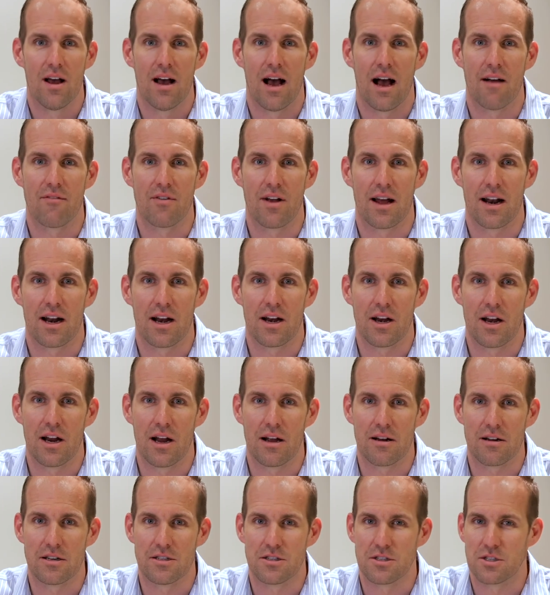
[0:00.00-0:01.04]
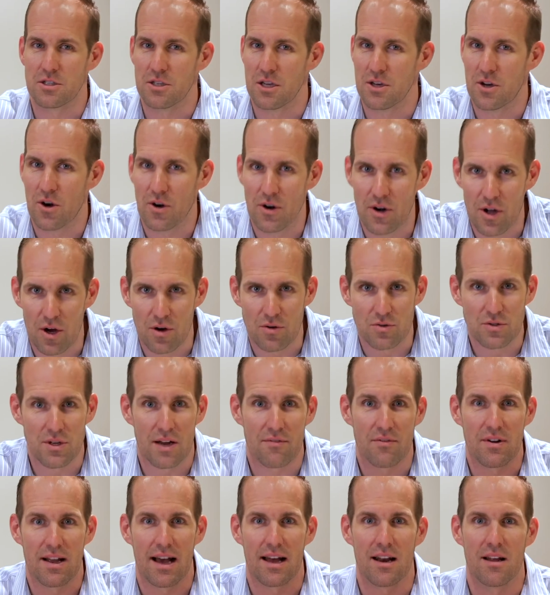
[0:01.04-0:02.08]
I've got to send her notes.
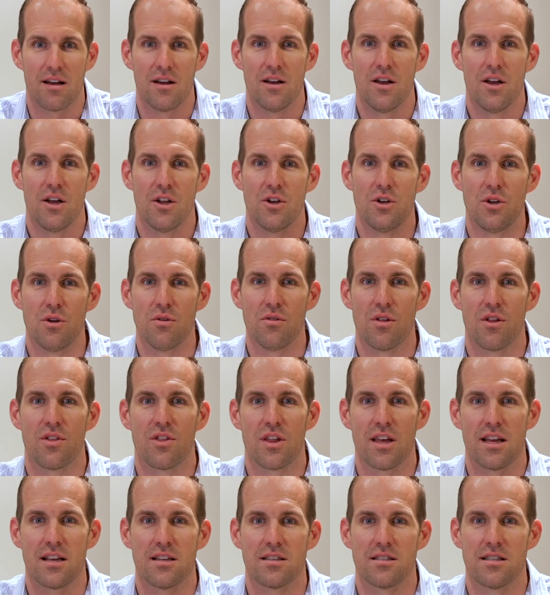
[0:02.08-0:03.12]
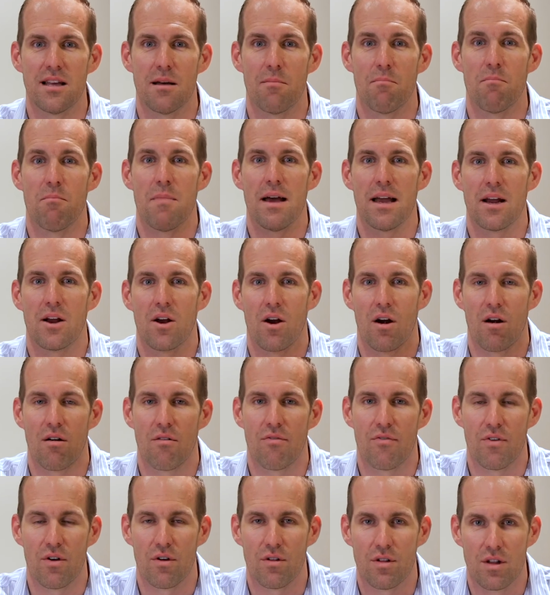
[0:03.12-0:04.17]
I've got to do the things that make her
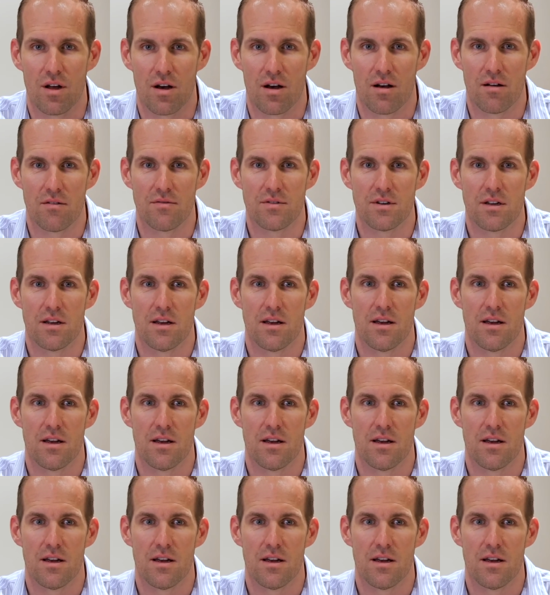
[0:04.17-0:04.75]
feel loved,